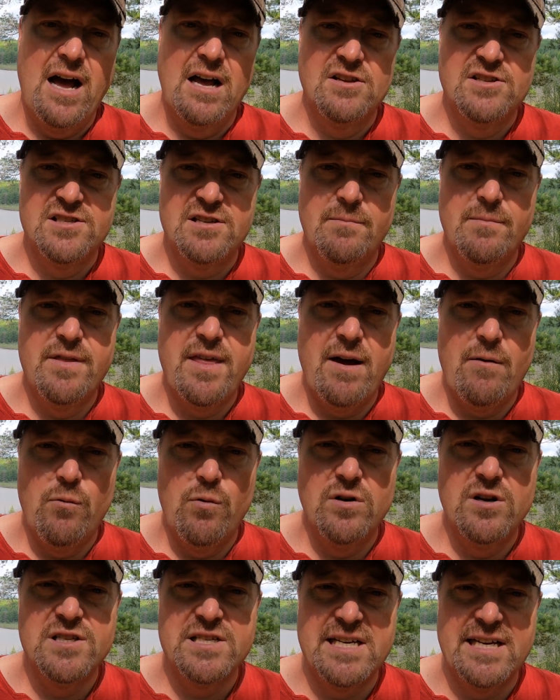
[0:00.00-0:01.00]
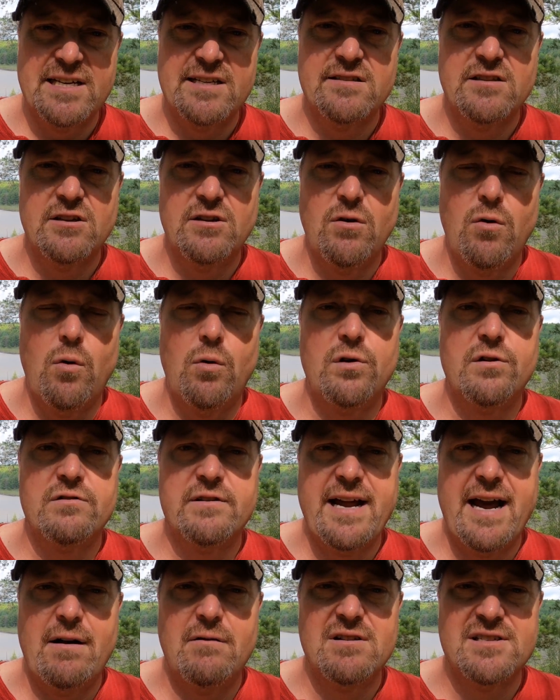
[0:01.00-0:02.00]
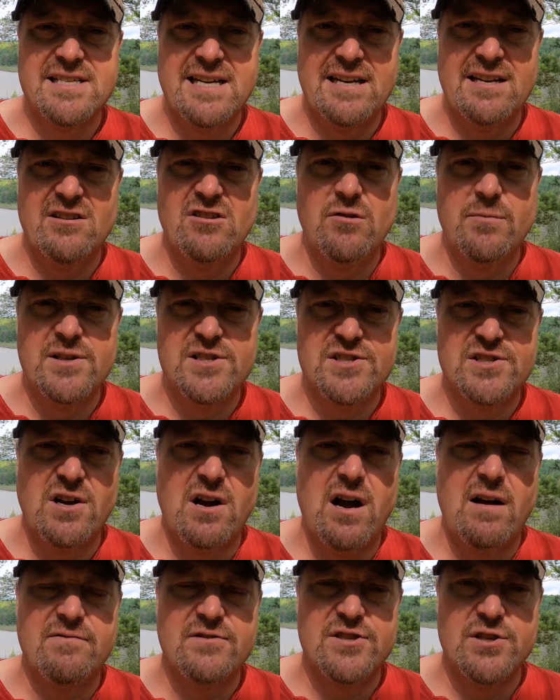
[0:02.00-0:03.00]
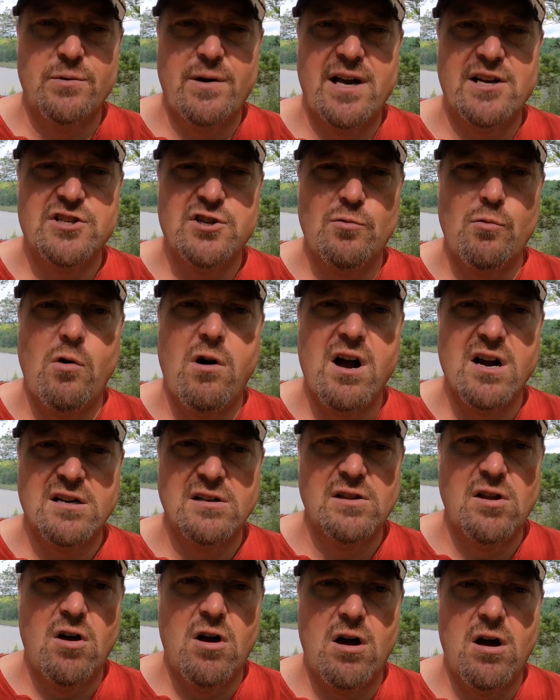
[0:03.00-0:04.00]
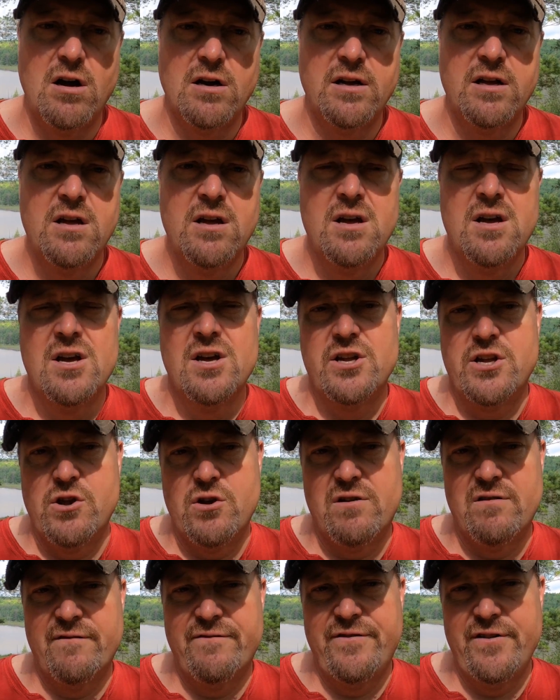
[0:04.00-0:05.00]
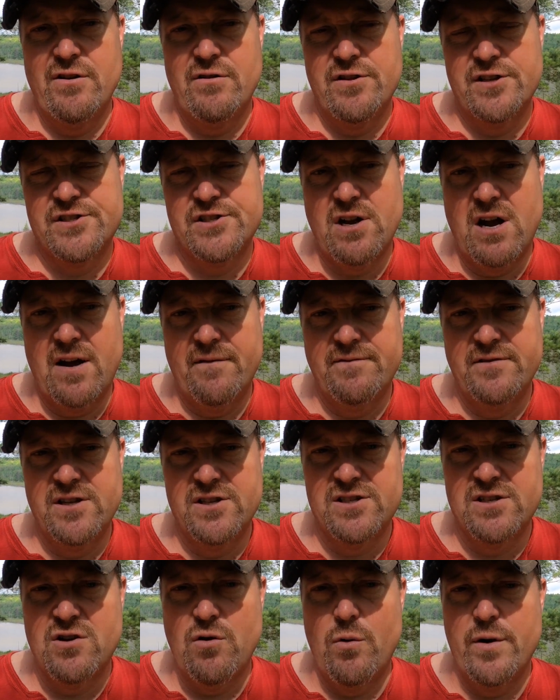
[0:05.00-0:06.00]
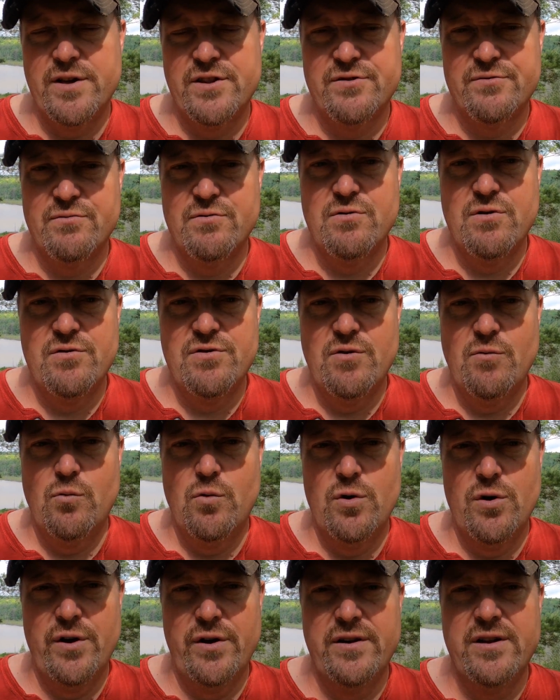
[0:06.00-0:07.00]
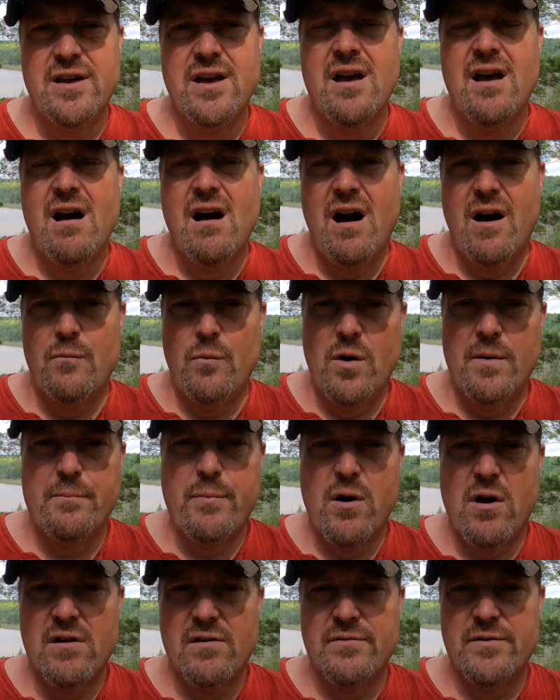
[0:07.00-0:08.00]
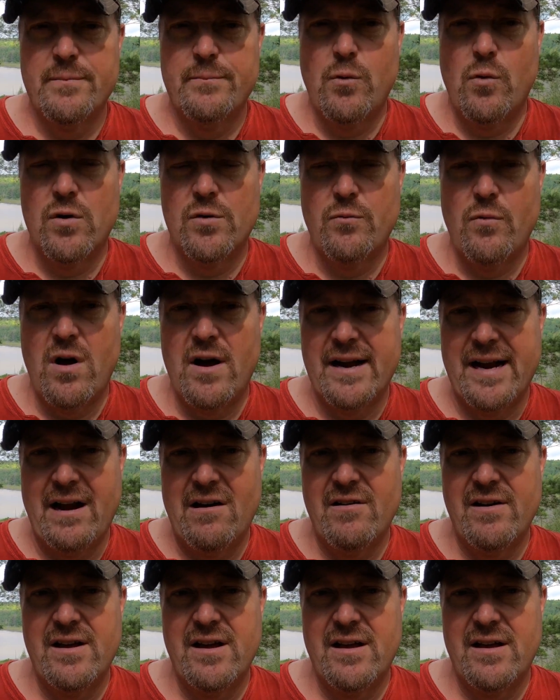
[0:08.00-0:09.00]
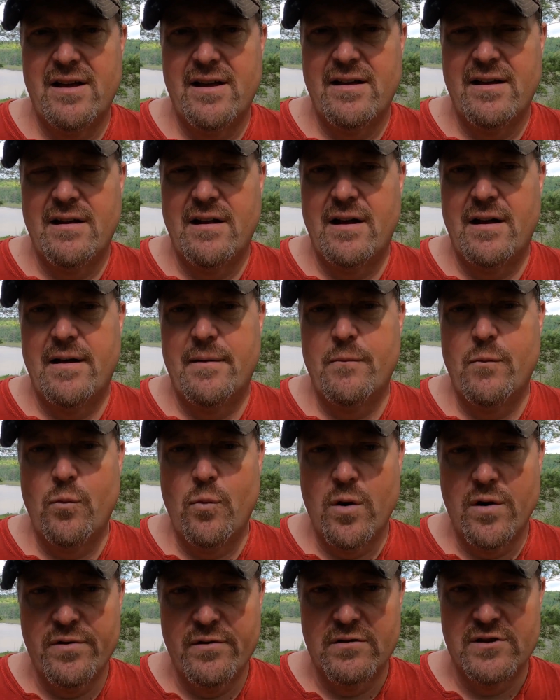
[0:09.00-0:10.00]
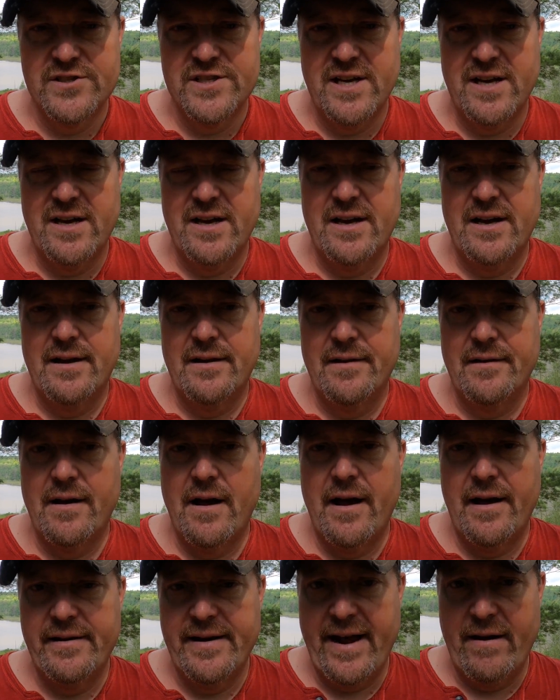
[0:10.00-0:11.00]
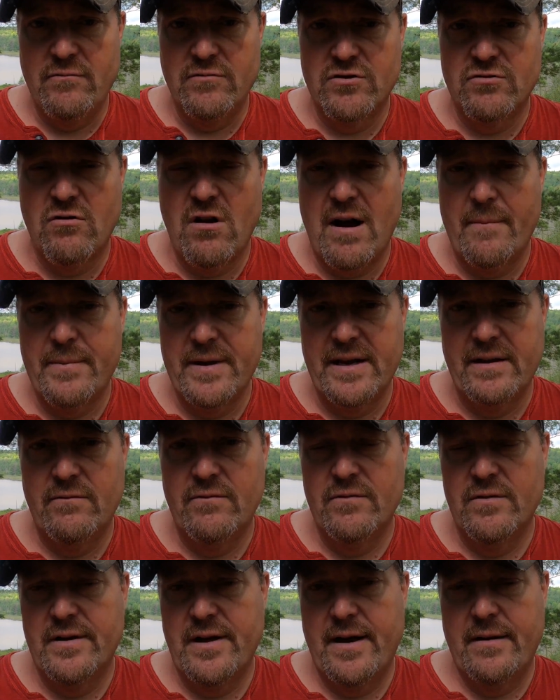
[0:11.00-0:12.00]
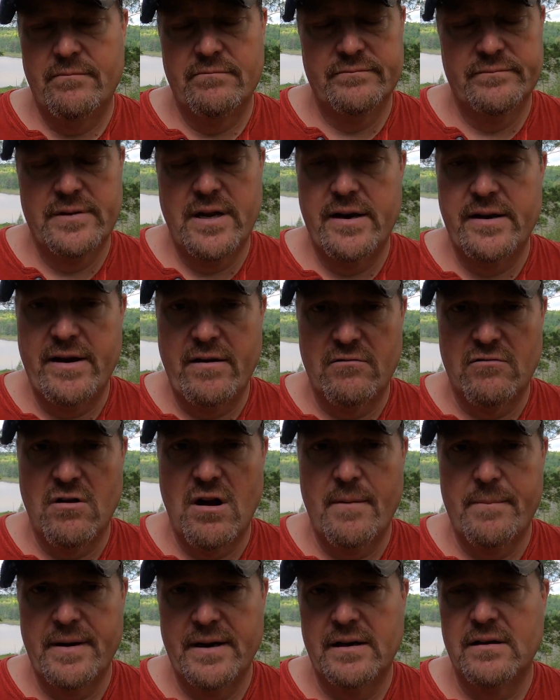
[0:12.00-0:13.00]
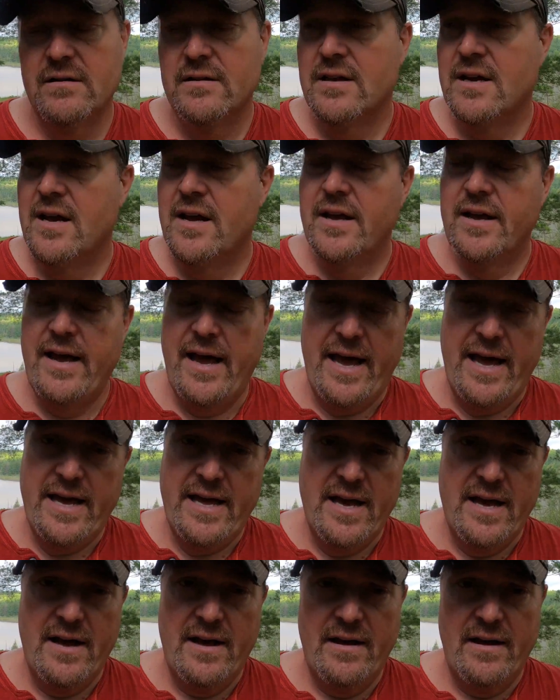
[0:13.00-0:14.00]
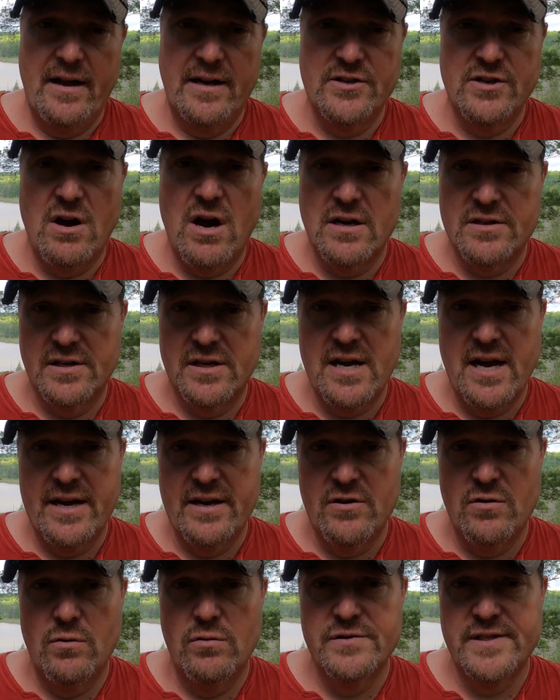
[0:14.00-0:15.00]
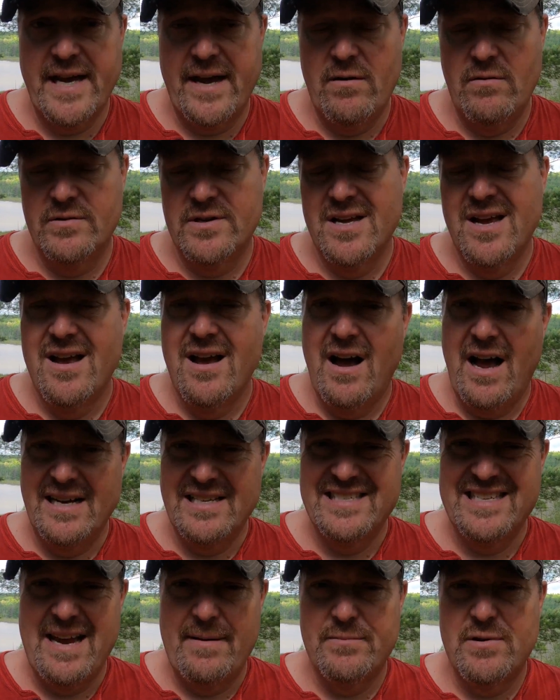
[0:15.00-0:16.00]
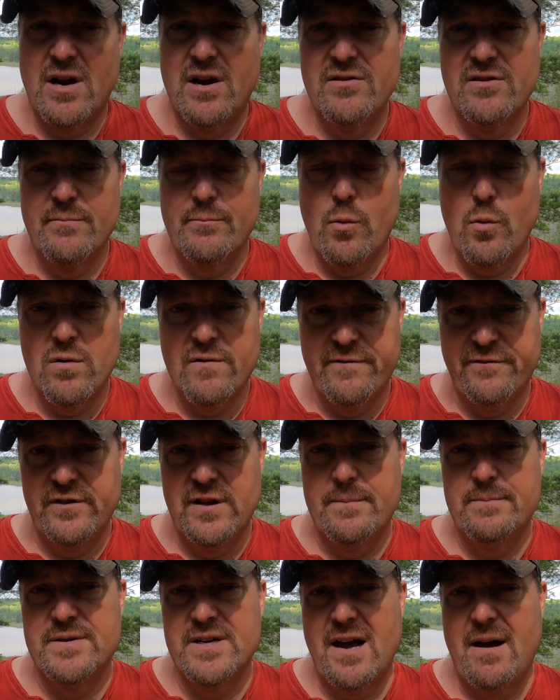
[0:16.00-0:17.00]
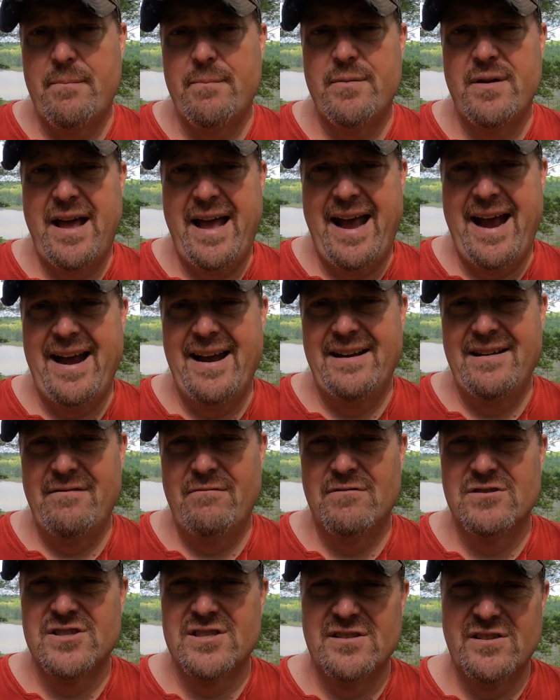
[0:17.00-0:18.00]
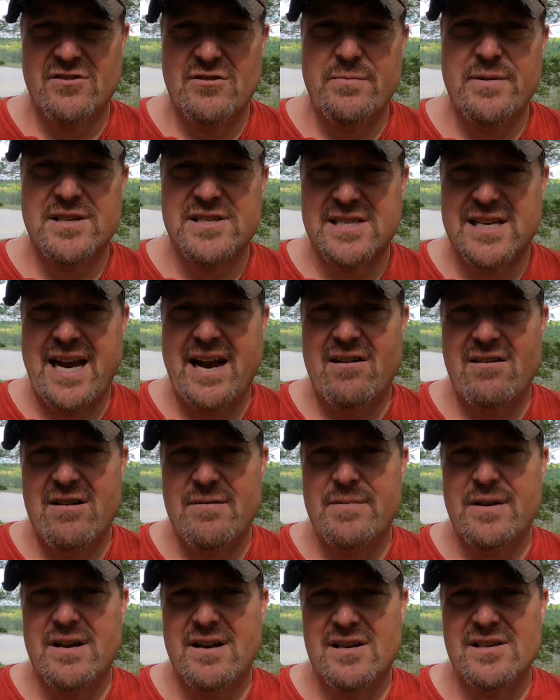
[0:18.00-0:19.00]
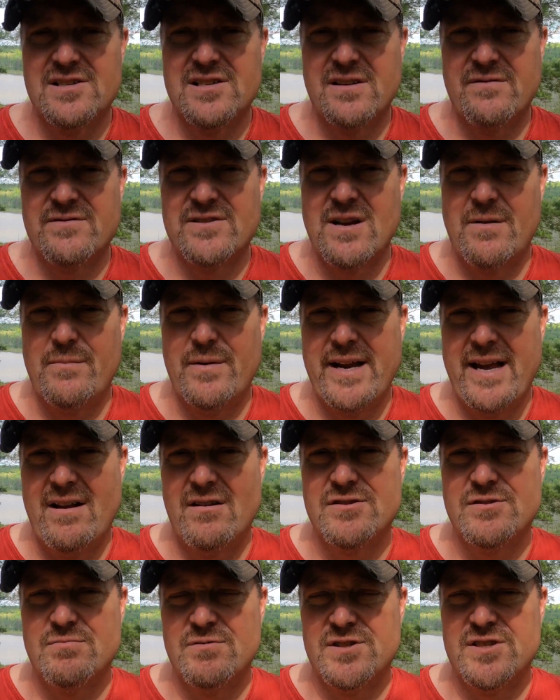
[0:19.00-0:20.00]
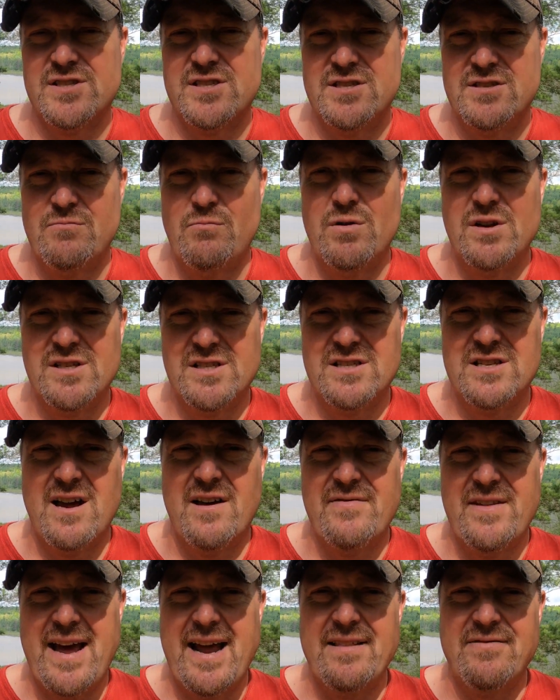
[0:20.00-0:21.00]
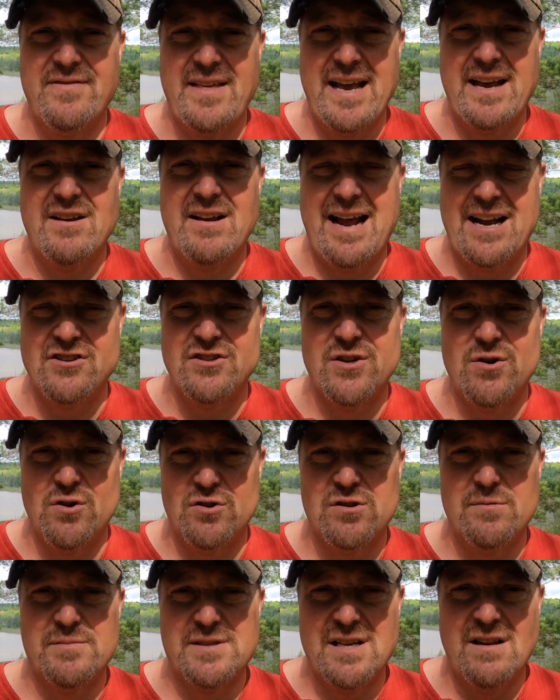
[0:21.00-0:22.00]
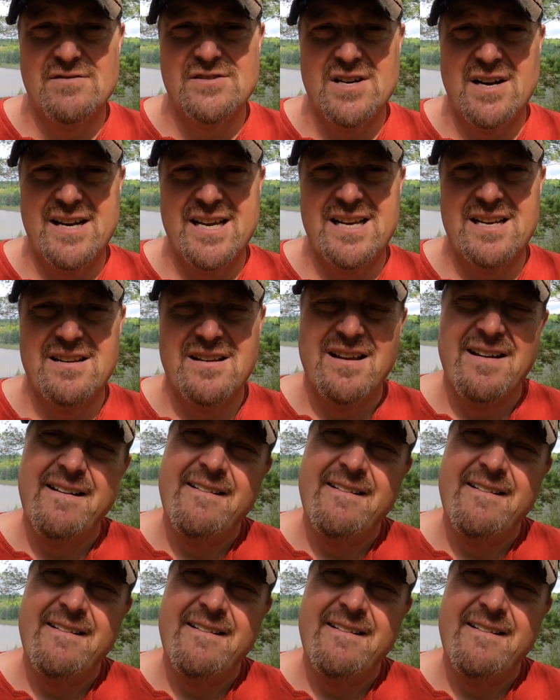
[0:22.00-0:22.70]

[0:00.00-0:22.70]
Some of that wood is getting a little older now and it's getting a little bit soft. So as you walk along, you can feel the softness going through in the wood. On one part of the boardwalk area where there's an outcropping, not an outcropping, a dock that kind of goes out, I stepped on it and the board flipped up and it was a little bit scary because if somebody else was done that, they could actually hurt themselves on it.